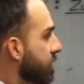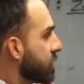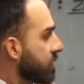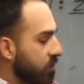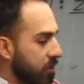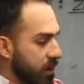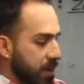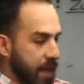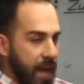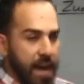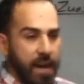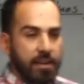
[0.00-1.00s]
the
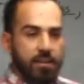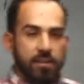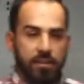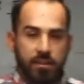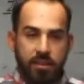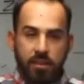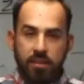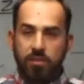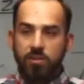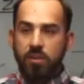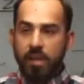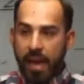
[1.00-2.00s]
the act the
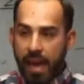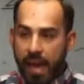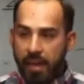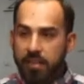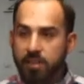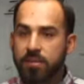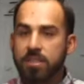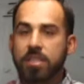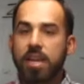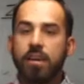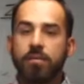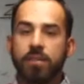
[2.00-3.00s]
the act of
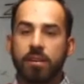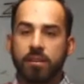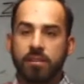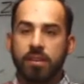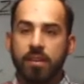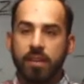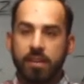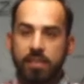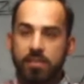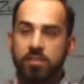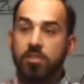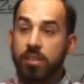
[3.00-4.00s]
saving
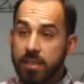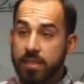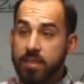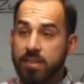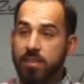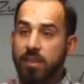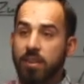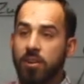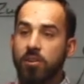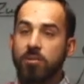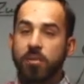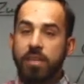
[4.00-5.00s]
is Jesus
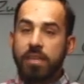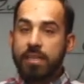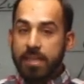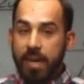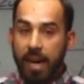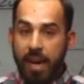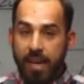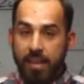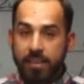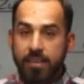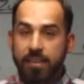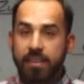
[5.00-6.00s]
alone when he
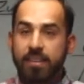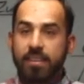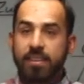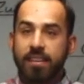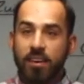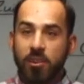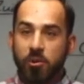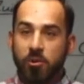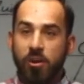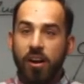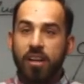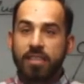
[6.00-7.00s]
died on the
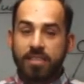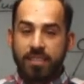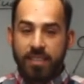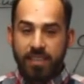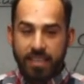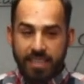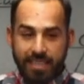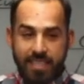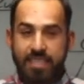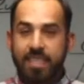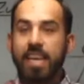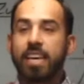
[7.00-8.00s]
cross he
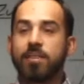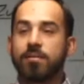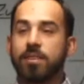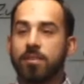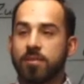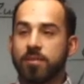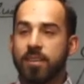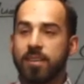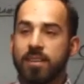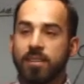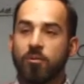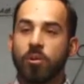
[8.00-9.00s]
saved you
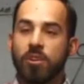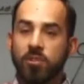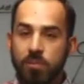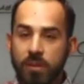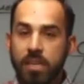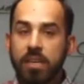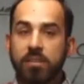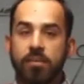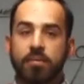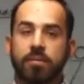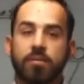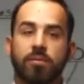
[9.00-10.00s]
when you
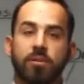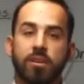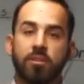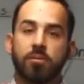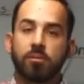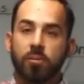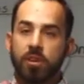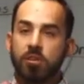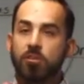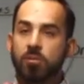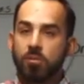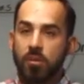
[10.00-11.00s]
believe. When you when
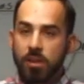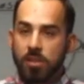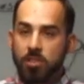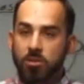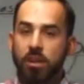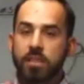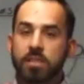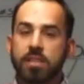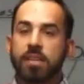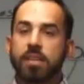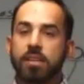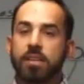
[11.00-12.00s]
you
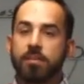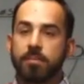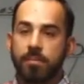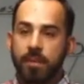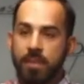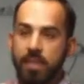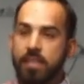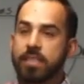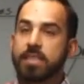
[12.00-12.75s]
trusted in him, he